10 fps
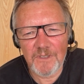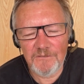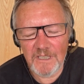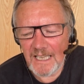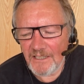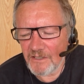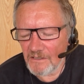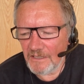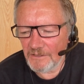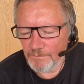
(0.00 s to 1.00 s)

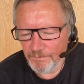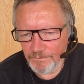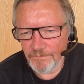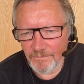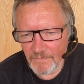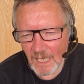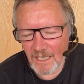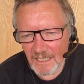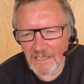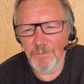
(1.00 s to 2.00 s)
Relational
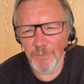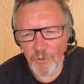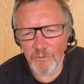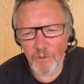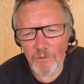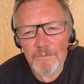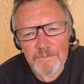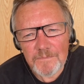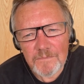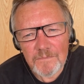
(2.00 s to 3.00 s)
is beautiful.
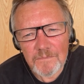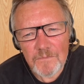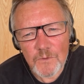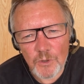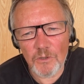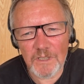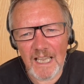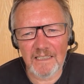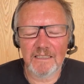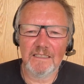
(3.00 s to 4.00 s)
You know, it
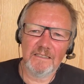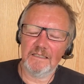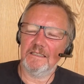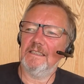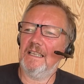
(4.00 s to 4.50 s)
has this